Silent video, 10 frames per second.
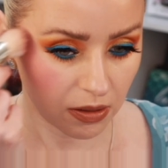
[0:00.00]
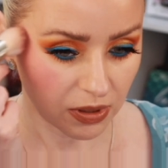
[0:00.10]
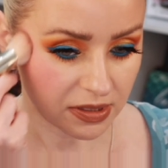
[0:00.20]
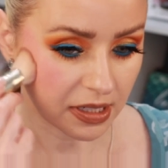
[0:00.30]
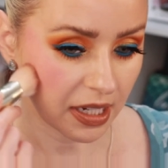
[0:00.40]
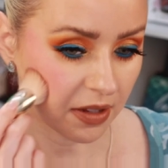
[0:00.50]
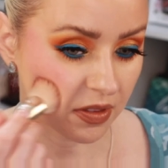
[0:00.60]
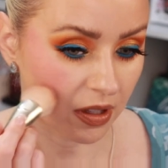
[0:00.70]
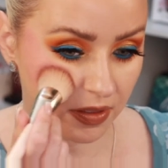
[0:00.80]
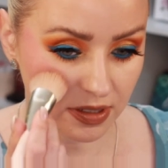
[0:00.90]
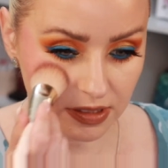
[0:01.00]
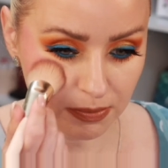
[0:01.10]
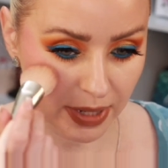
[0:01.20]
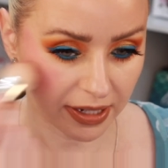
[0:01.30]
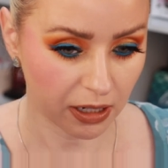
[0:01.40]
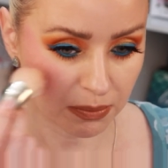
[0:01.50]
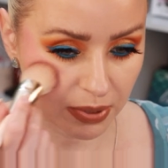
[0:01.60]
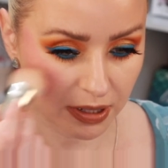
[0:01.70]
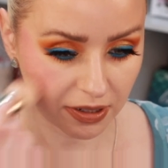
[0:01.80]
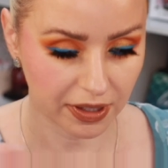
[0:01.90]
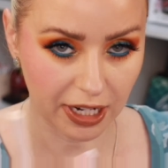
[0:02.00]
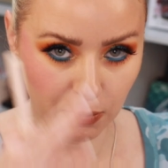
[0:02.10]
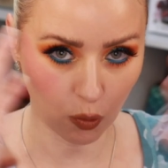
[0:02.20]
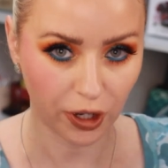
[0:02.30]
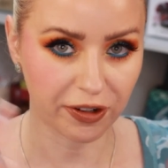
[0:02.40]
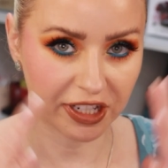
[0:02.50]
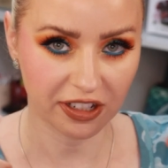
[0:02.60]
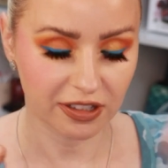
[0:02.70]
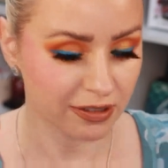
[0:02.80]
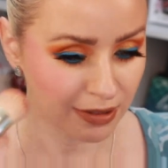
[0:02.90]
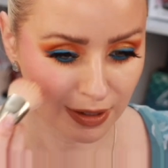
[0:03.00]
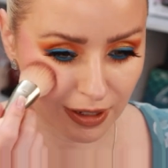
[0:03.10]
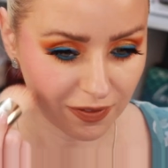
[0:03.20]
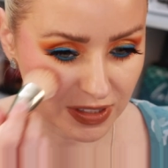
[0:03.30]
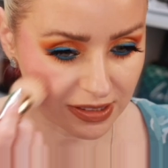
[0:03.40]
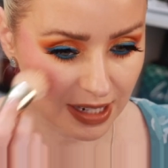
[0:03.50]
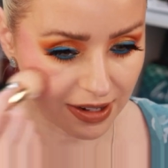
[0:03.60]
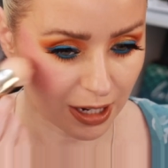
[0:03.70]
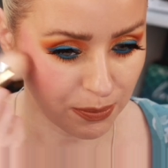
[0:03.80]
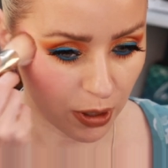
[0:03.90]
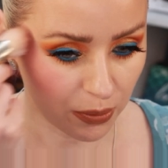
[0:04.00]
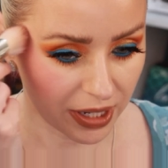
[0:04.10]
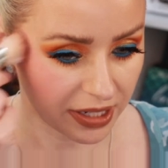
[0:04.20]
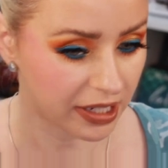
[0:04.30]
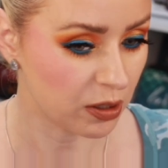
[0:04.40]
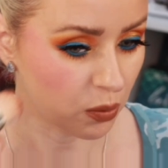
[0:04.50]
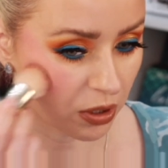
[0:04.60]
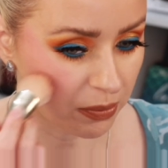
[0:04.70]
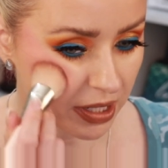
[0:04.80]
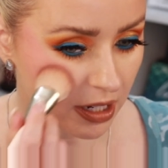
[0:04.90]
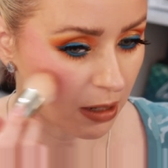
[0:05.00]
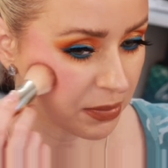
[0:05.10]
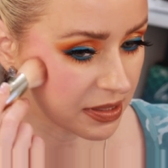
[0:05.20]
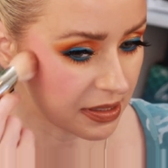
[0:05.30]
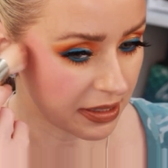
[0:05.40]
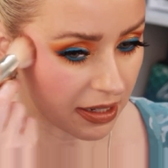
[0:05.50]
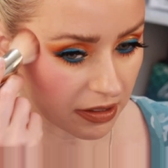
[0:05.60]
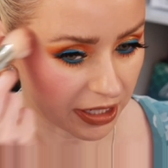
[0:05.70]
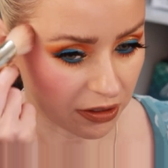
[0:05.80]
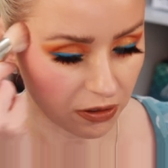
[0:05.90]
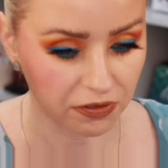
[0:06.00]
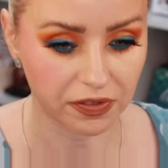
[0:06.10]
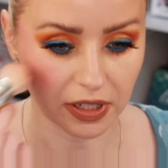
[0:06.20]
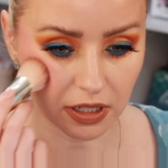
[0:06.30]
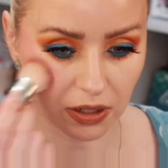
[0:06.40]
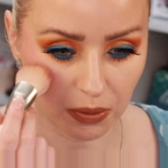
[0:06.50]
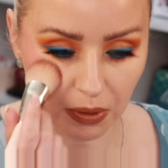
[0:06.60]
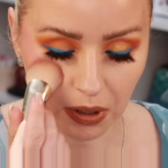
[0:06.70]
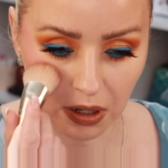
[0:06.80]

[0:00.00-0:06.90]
Once again, this makeup that I'm wearing, if it's not up already, it will be up. It's an L A Girl video.